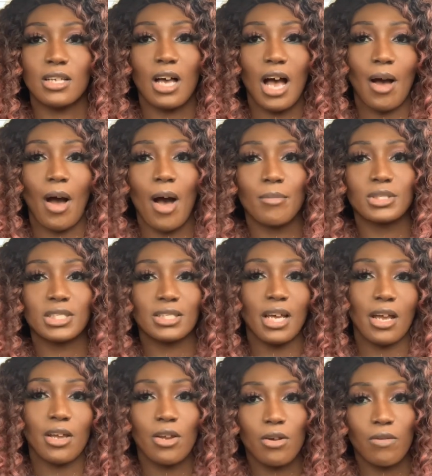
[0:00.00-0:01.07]
I, am just
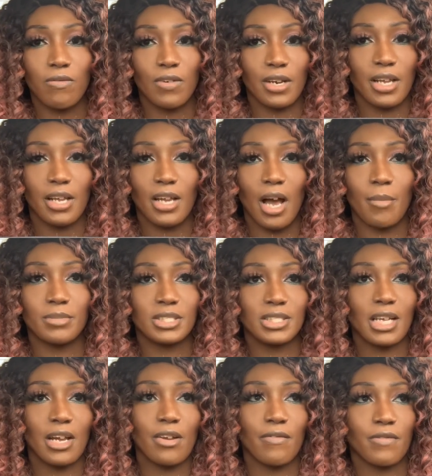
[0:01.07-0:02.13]
not here for that. I'm just
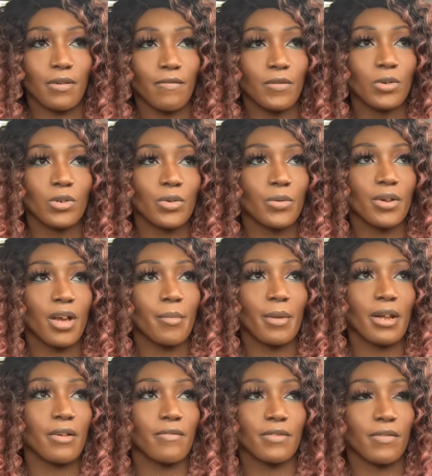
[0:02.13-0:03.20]
not here for the foolery. I'm
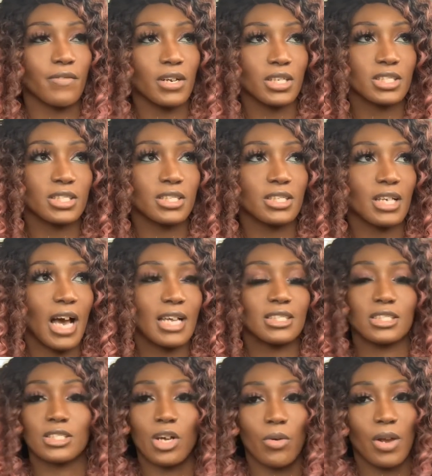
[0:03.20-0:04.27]
not here for the fuck shit. I
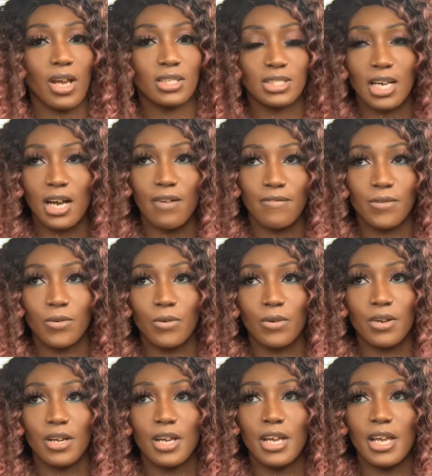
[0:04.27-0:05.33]
just don't have time for
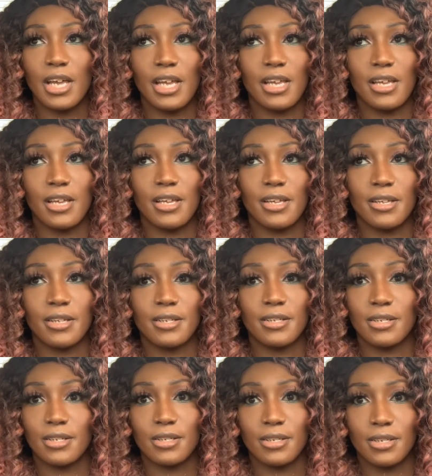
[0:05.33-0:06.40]
it.
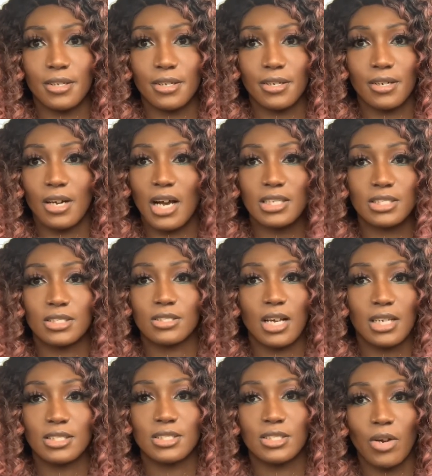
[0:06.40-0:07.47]
And yeah, I just
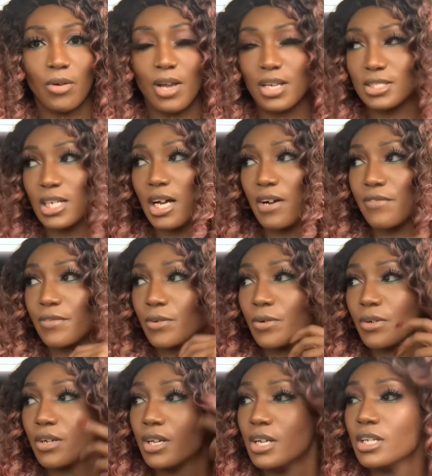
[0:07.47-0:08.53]
I just don't have time
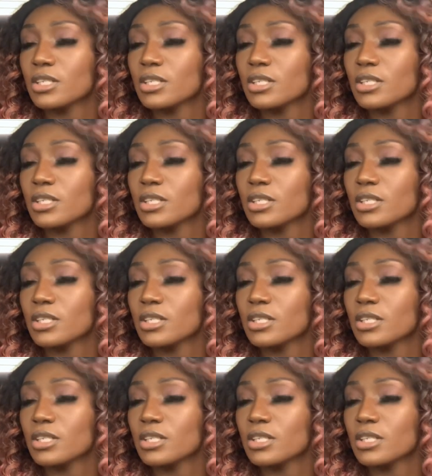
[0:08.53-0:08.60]
for it.